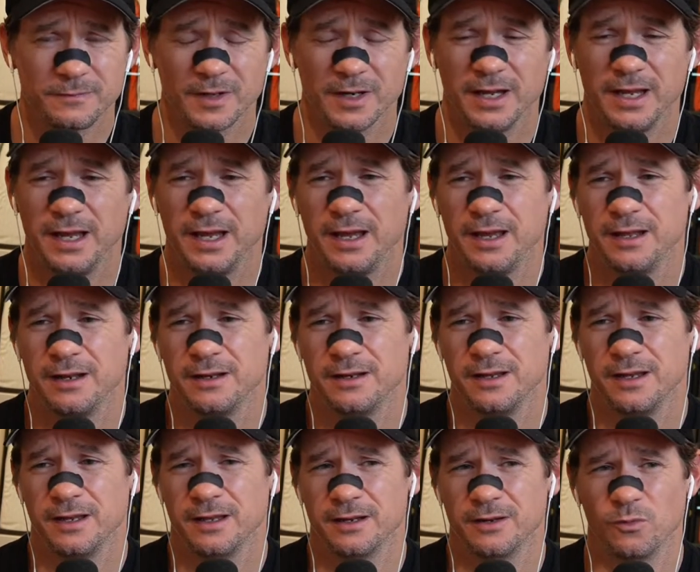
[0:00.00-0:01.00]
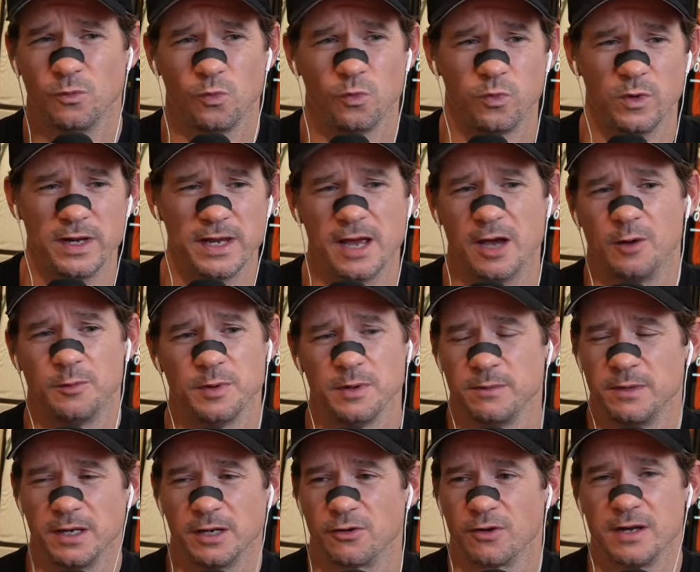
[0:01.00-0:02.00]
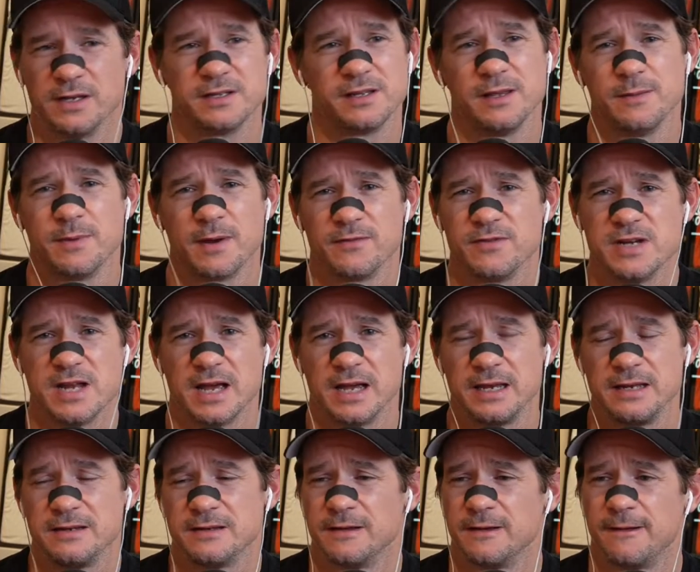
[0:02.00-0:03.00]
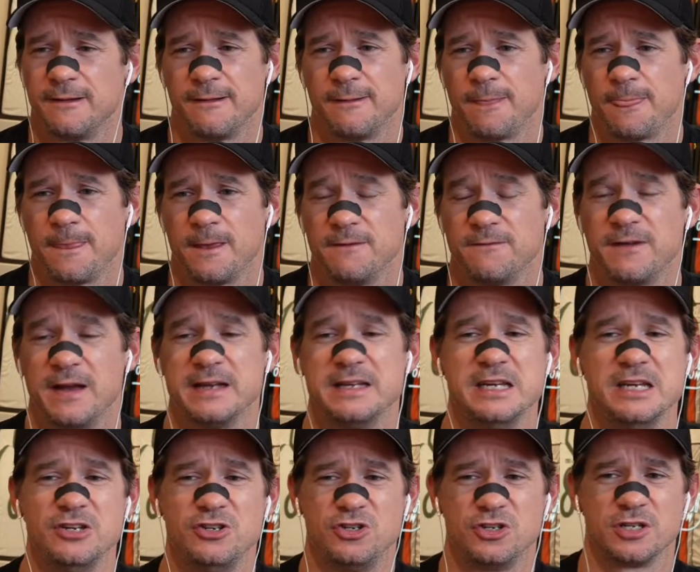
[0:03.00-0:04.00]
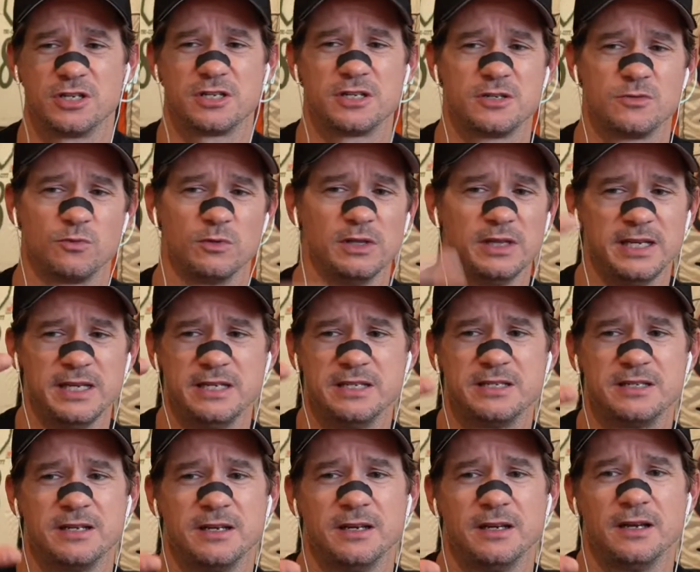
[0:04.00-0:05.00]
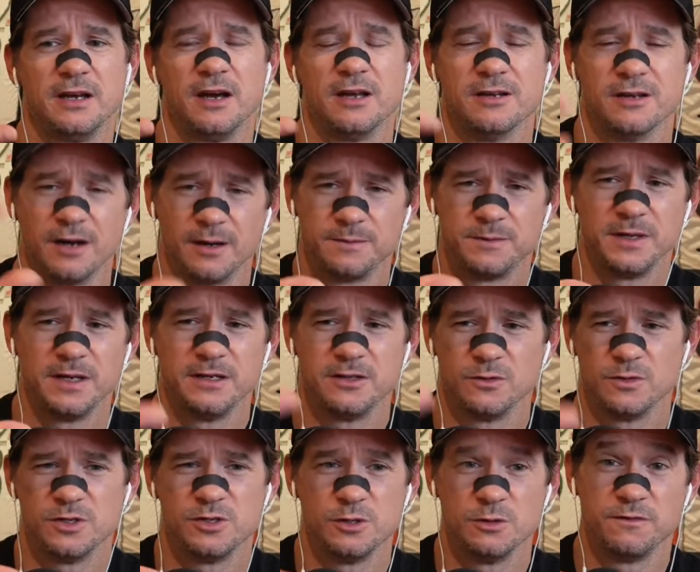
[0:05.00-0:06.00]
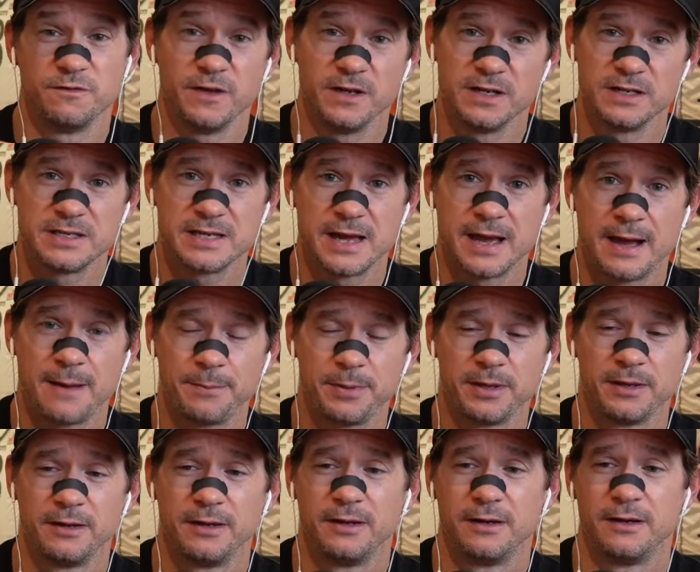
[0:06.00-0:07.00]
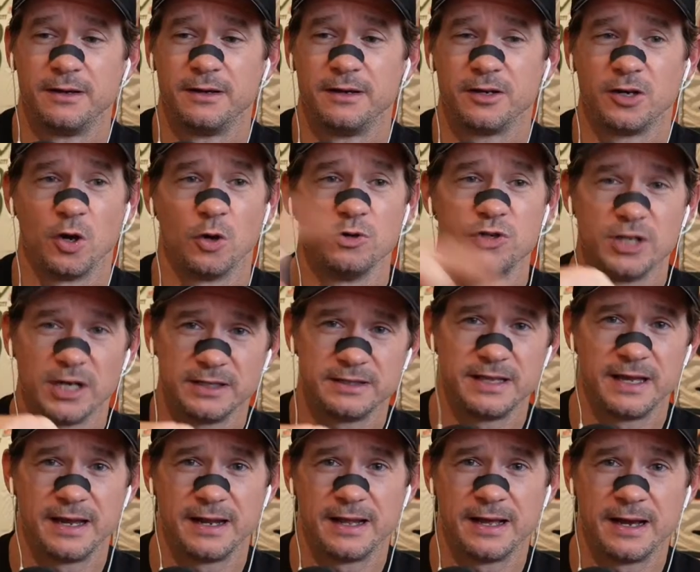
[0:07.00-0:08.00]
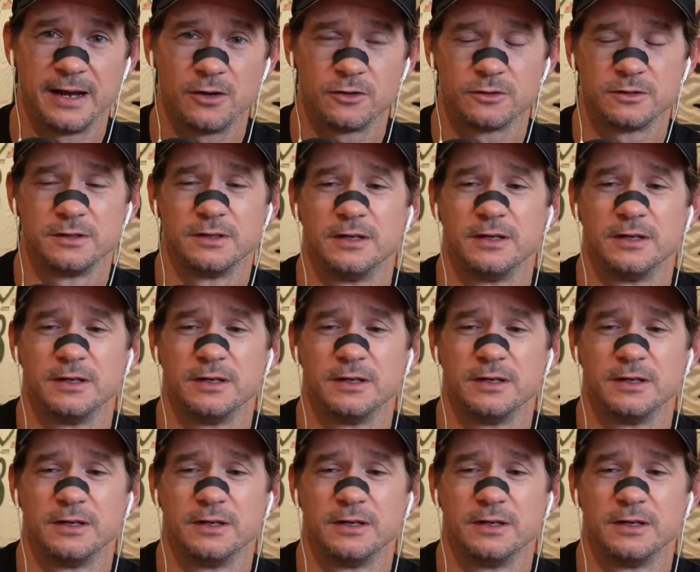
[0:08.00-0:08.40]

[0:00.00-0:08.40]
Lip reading: and we help him get great sleep every night. In fact, he just released an update to his new fitness app. Go check that out.